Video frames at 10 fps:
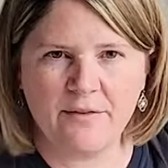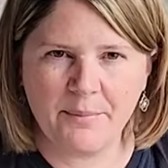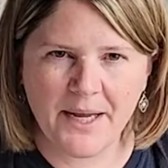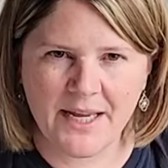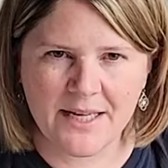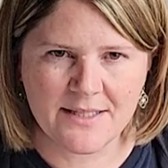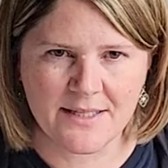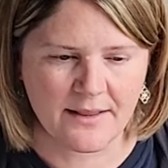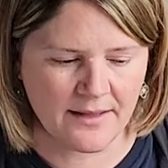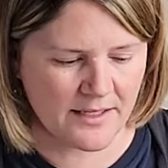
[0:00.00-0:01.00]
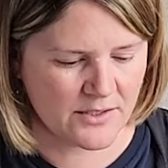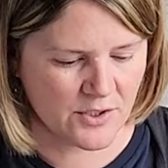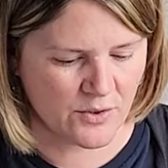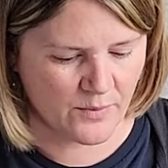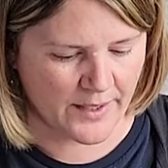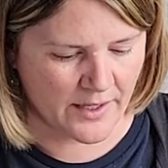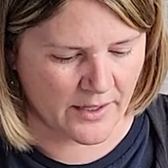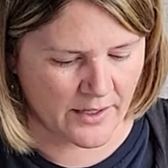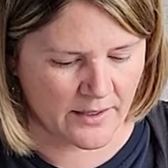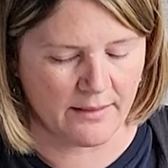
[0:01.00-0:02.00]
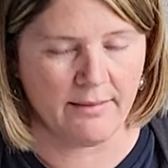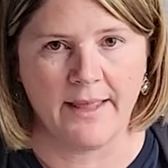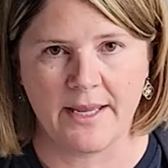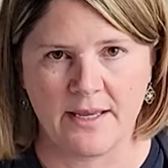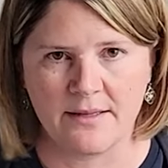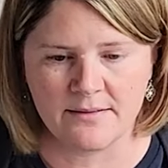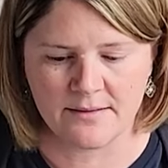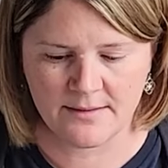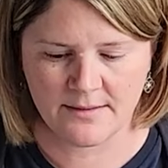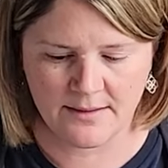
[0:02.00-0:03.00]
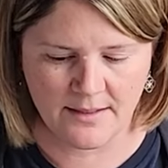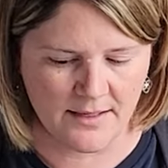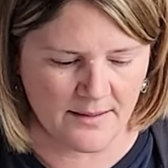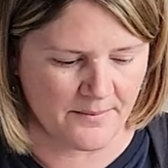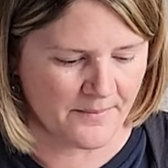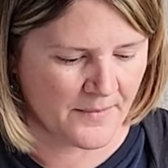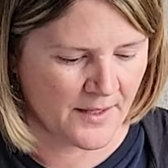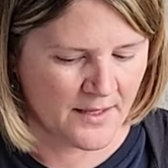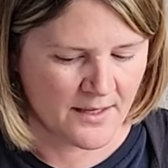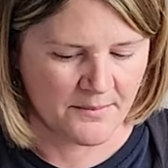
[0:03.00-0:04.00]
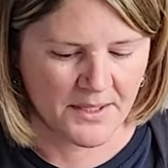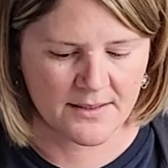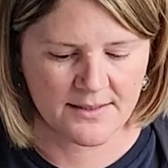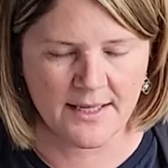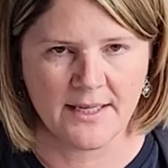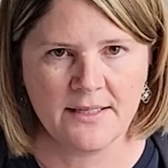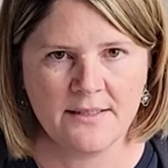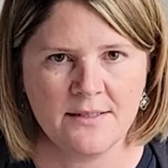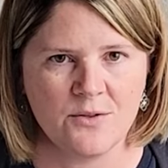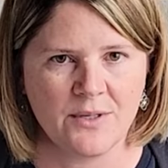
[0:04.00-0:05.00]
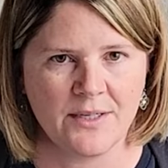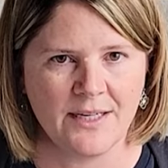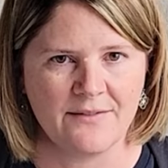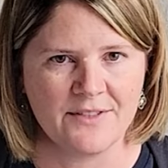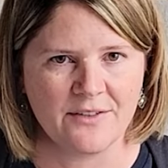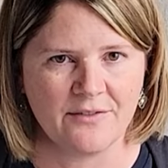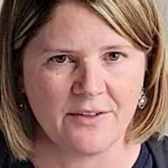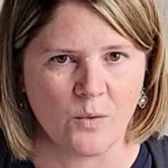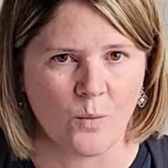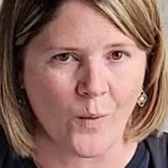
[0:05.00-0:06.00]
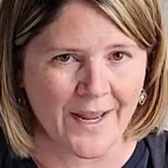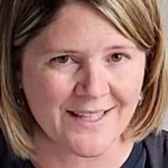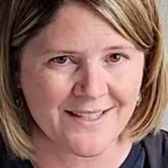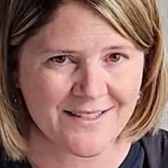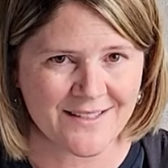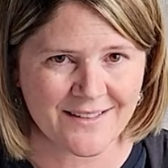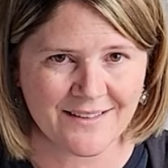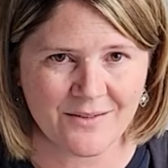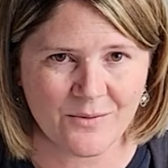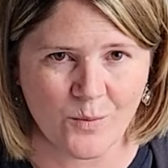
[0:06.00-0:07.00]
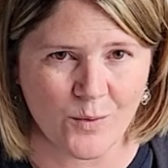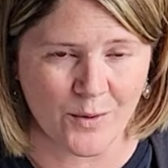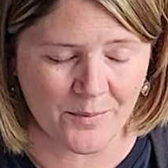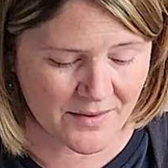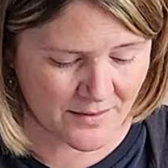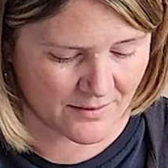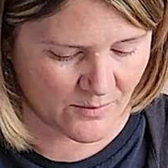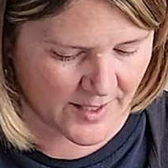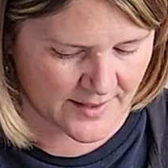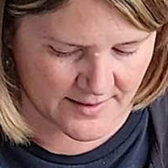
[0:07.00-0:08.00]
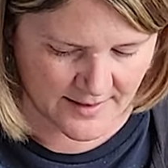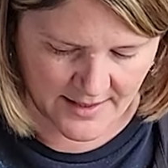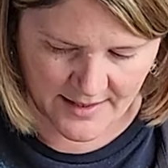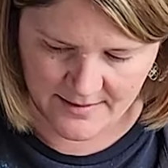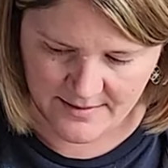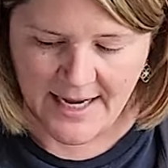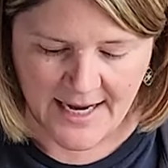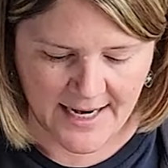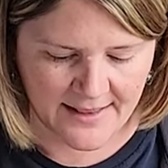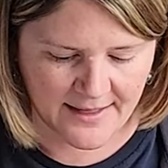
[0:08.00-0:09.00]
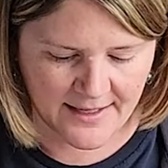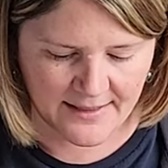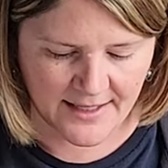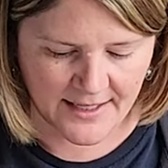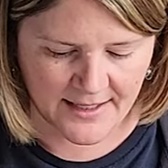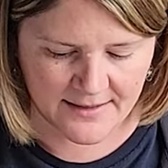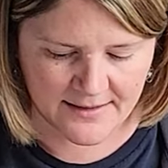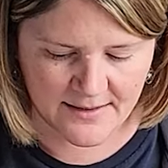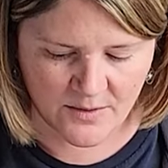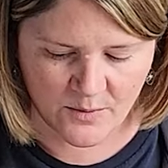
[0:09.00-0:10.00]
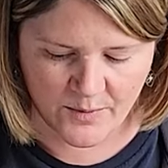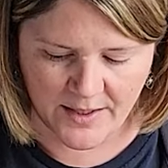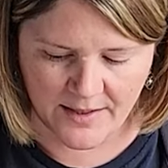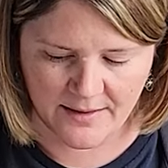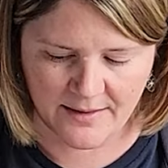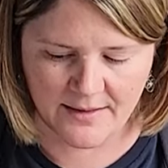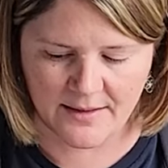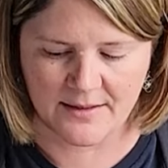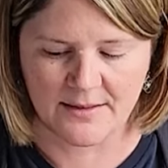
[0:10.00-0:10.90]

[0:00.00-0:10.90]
For pants, I like to wear leggings because leggings, you can have different weights, warmth weights, I guess. I like leggings with the